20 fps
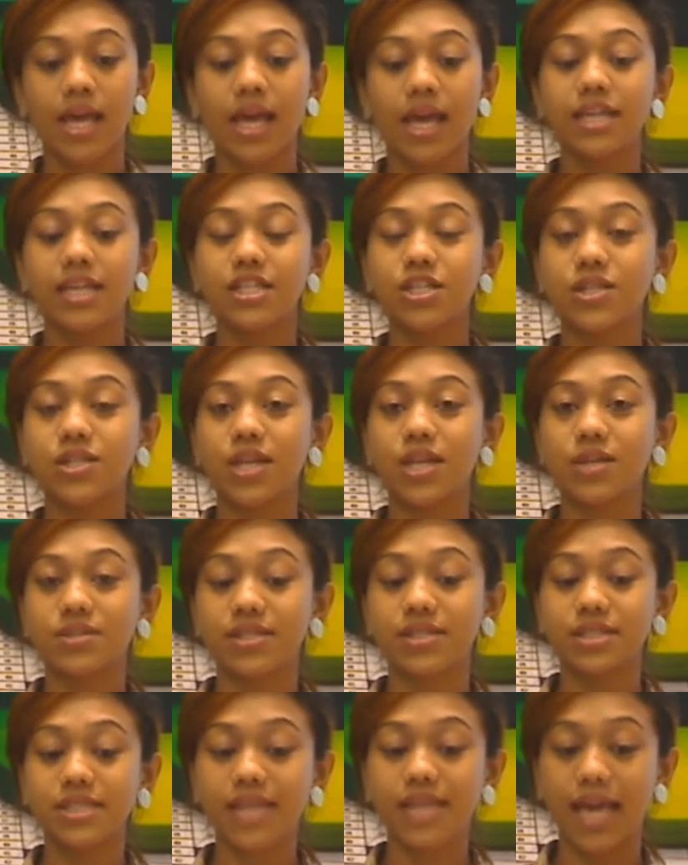In
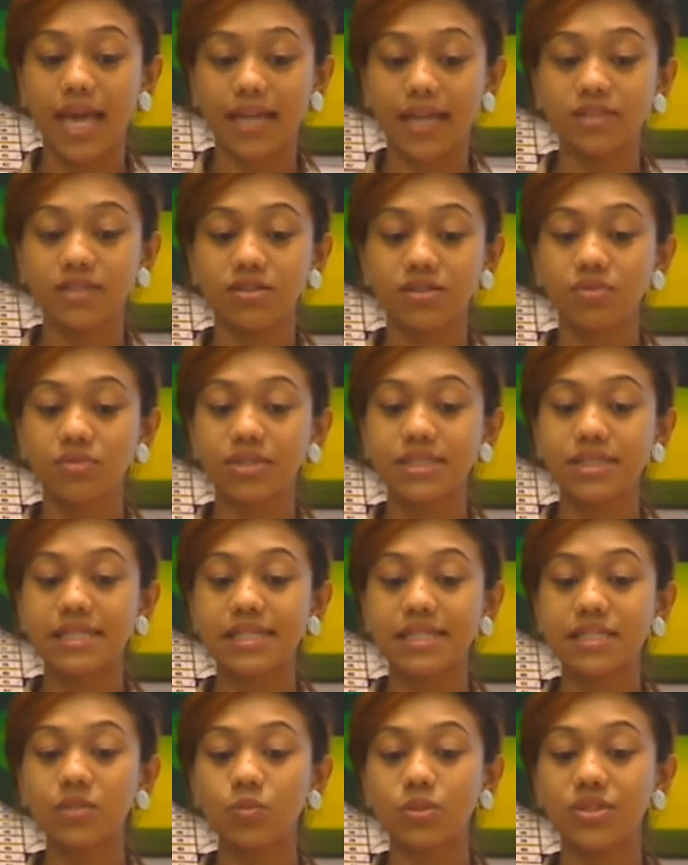2010, the
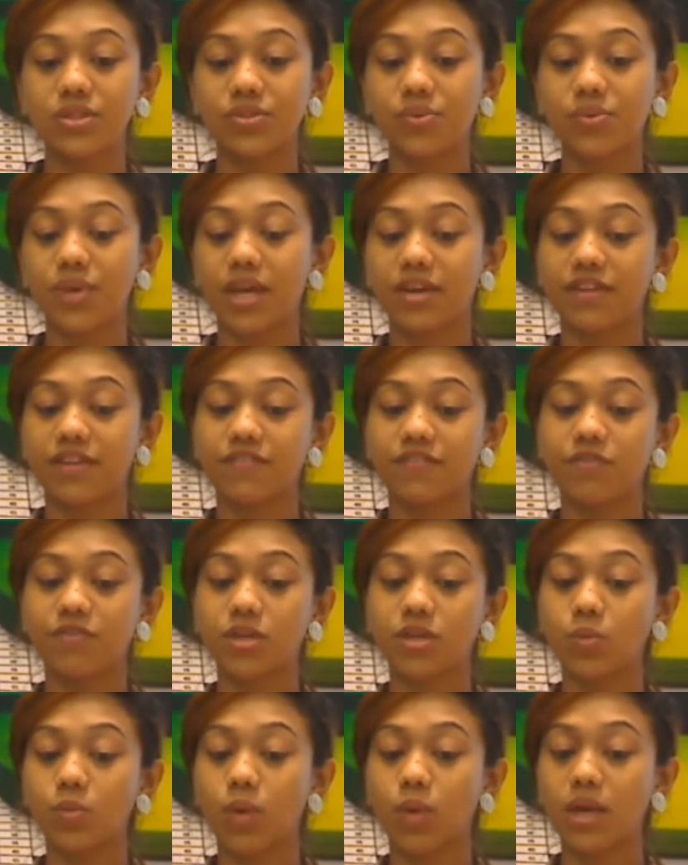return was
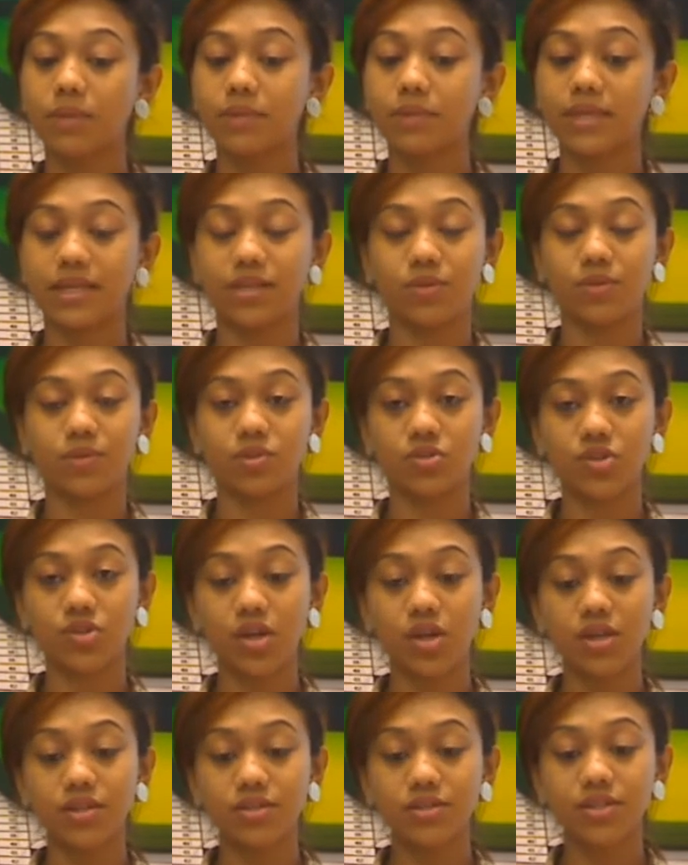$341 million
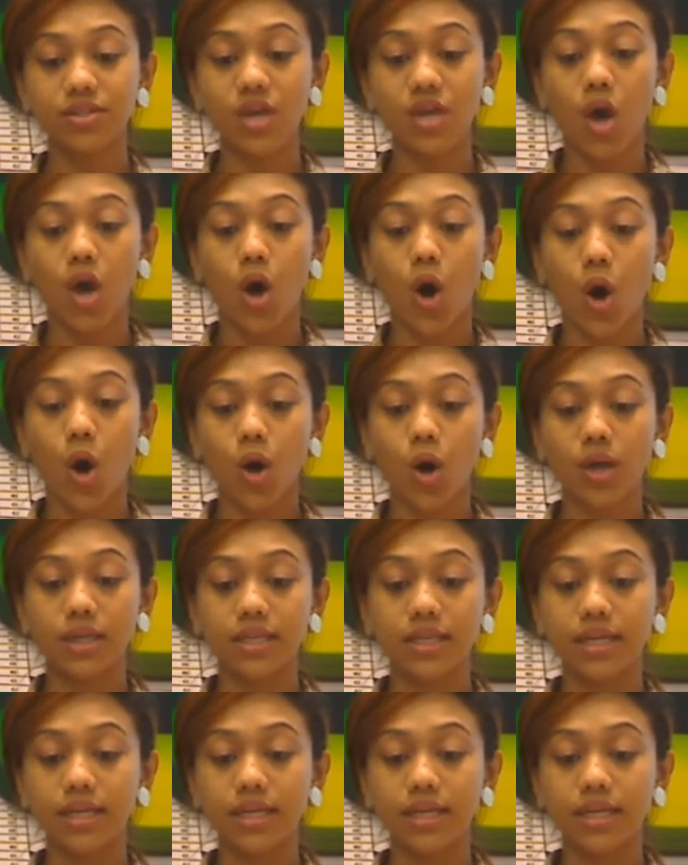on